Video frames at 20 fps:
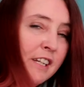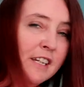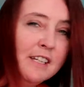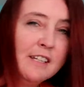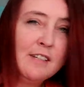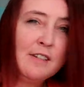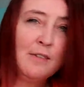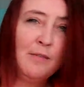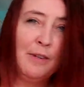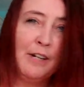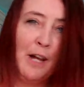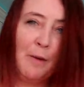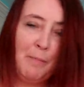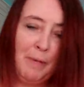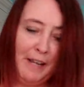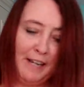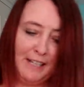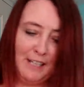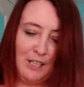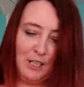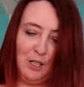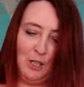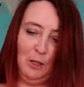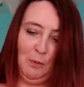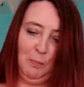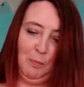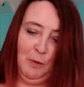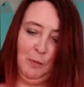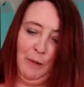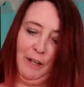it when I picked it
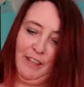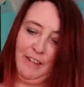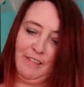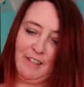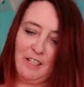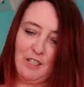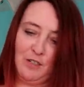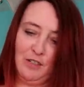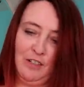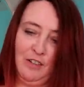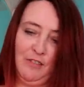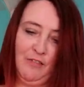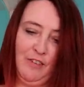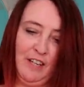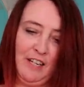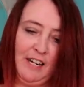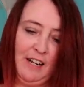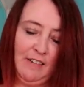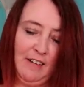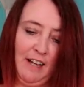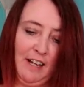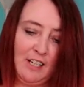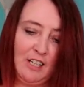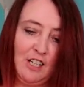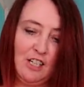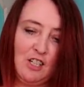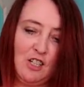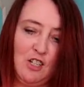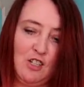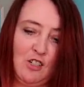up, but whether it's going to fit,
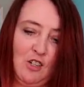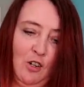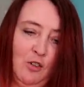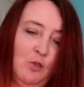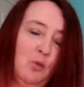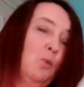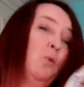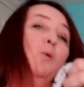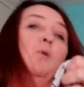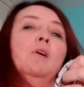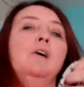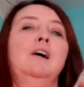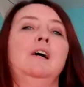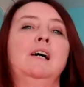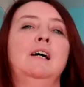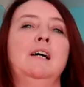actually it's just got no...